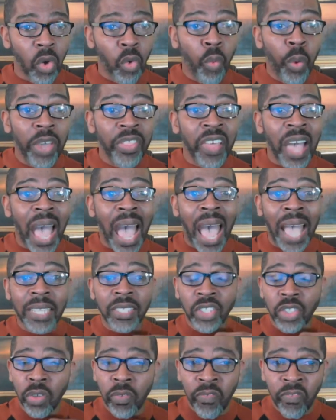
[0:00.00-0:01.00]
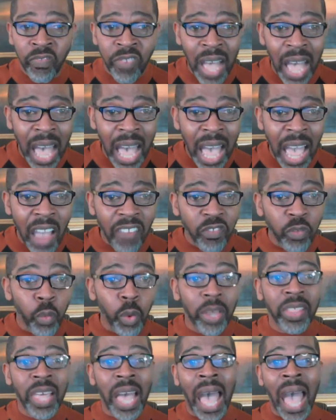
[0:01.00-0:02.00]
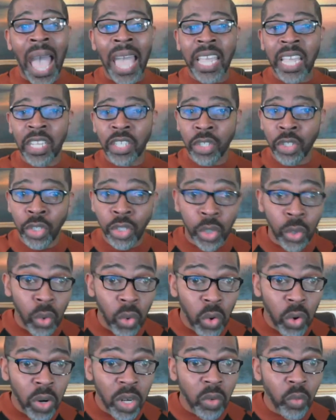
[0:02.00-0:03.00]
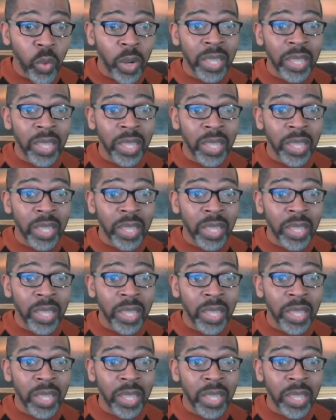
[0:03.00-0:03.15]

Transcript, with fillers: Whether I survived, whether I endured,